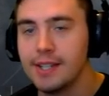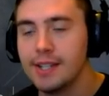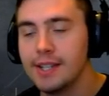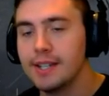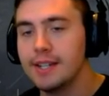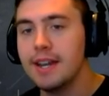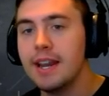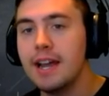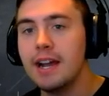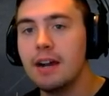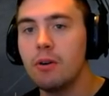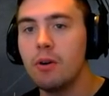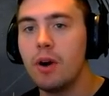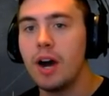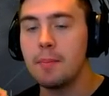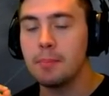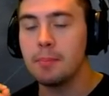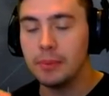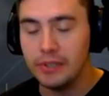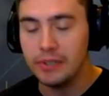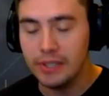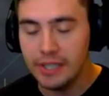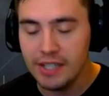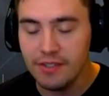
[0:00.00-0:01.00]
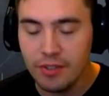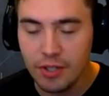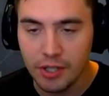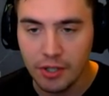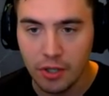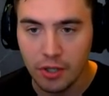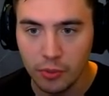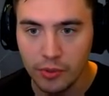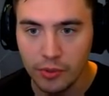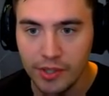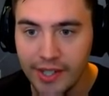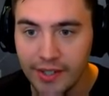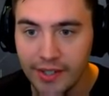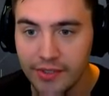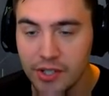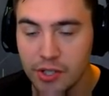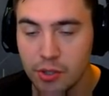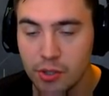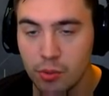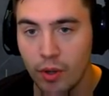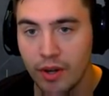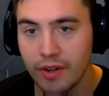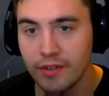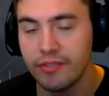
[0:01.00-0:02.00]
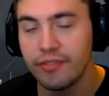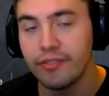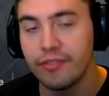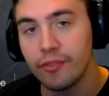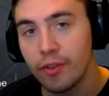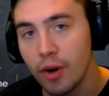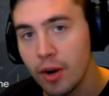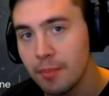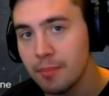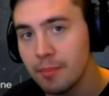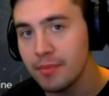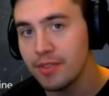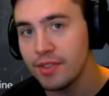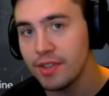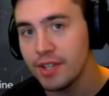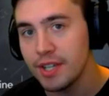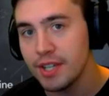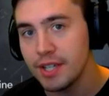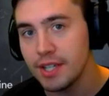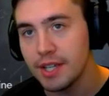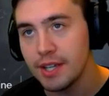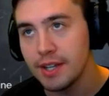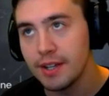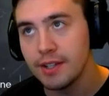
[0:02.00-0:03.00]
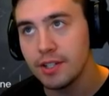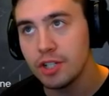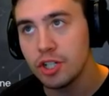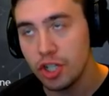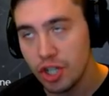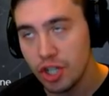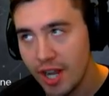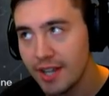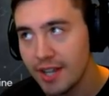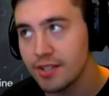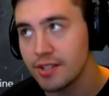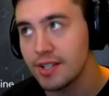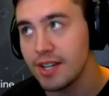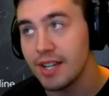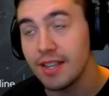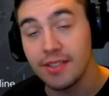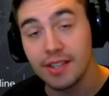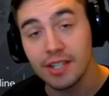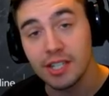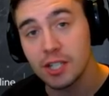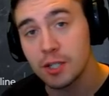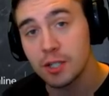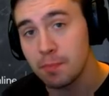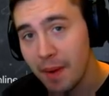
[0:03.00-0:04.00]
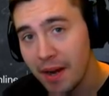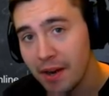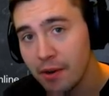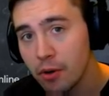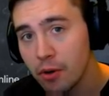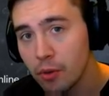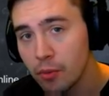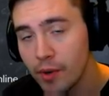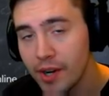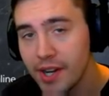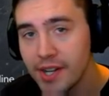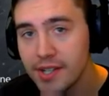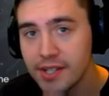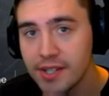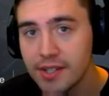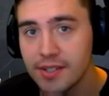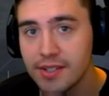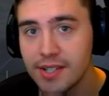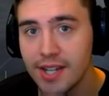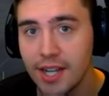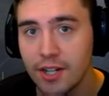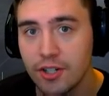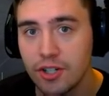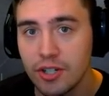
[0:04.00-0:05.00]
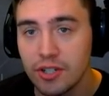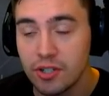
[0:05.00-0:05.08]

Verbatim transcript: Now, I believe you can only get this one from the chest in the Sparrow Racing section.